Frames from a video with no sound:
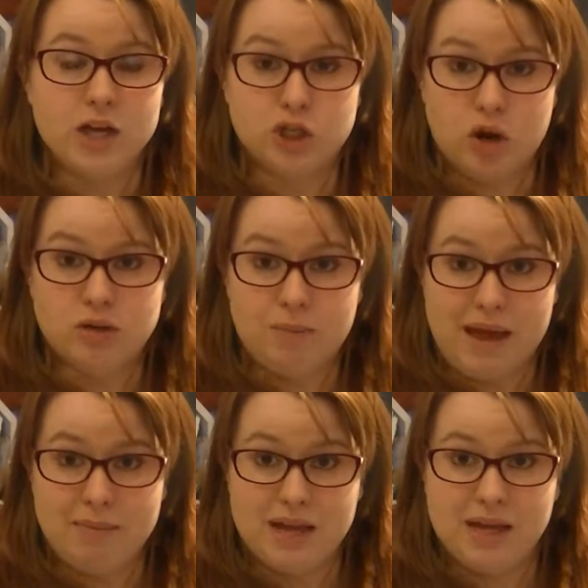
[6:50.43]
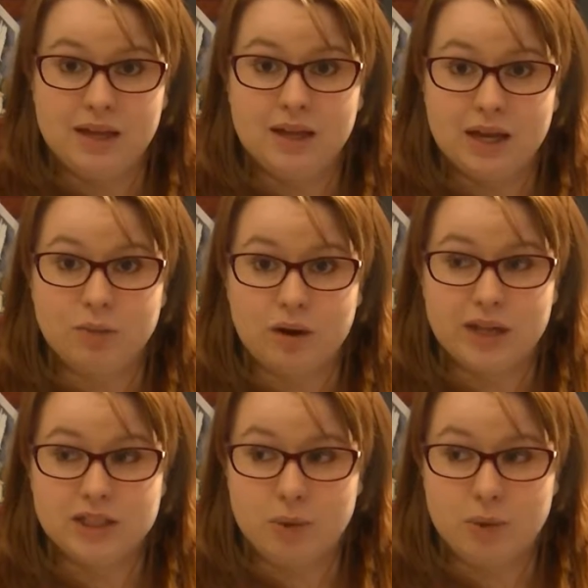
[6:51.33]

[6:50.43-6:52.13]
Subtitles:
choked a baby in one of these,